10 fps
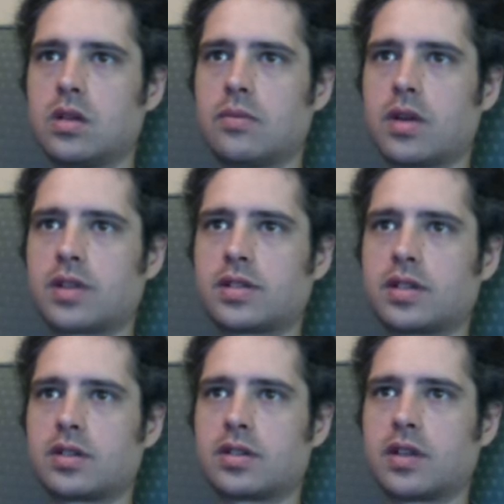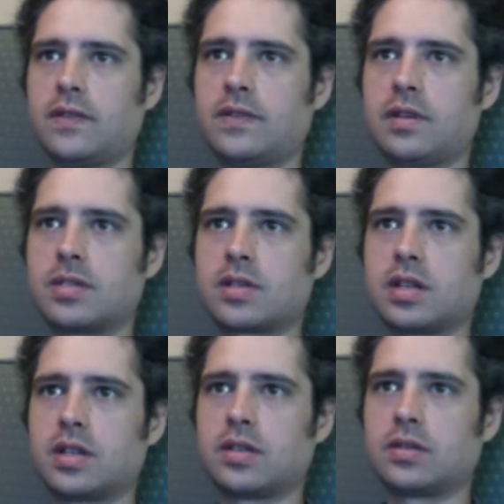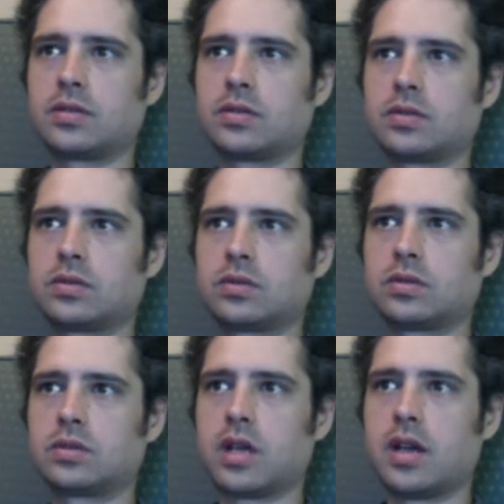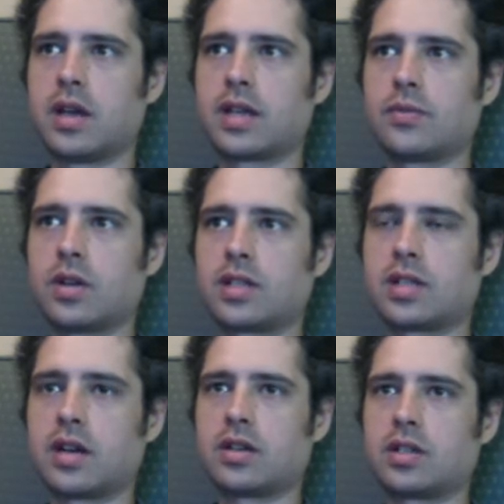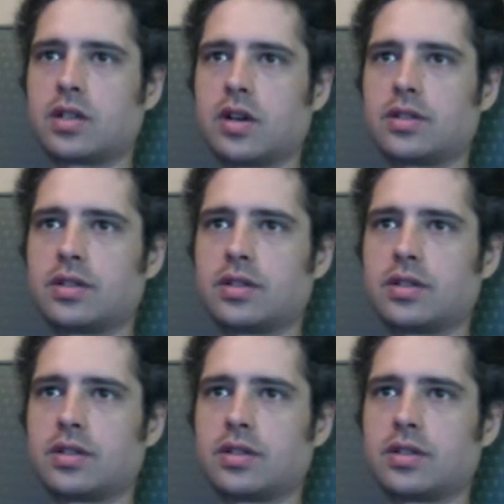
processor's at 50%. Yeah, I can watch that on a chart.